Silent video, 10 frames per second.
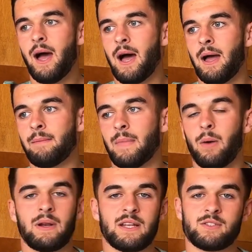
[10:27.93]
And
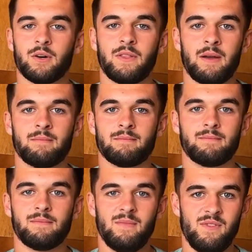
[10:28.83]
when I told them,
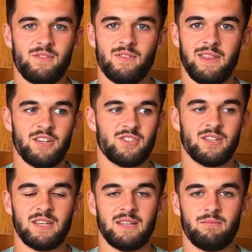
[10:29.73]

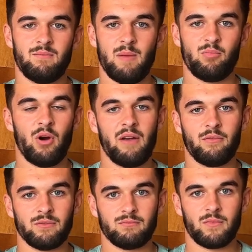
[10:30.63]
literally, it brought
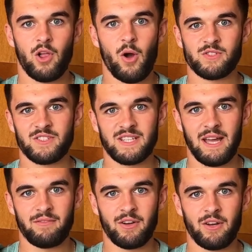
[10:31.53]
everyone closer
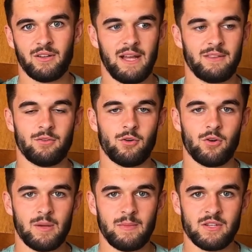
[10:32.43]
together. Like, they were
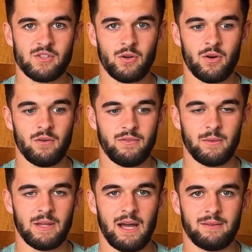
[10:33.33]
hugging me and stuff. They were
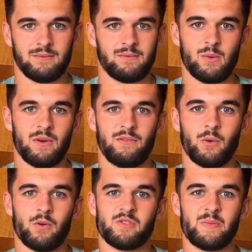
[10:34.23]
like, we're with you
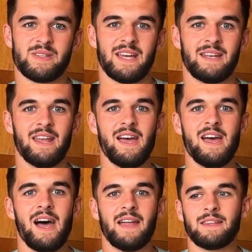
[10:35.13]
100%.
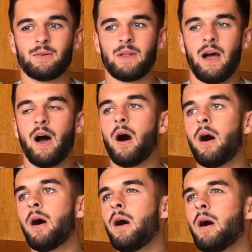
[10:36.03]
And then they were like,
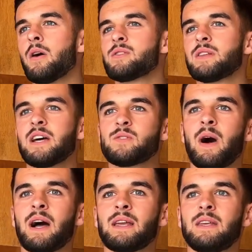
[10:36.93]
oh, so that's
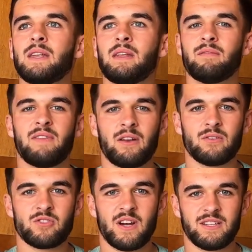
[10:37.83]
why you didn't find her
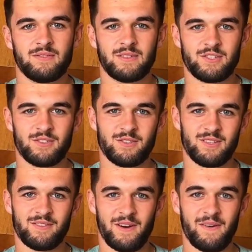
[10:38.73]
attractive when I showed you
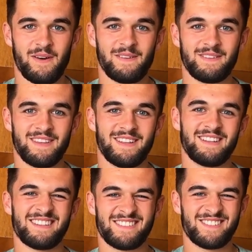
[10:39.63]
the photo. And then
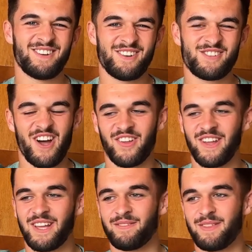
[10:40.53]
it all started
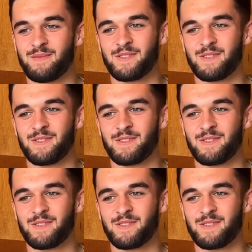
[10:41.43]
clicking for them.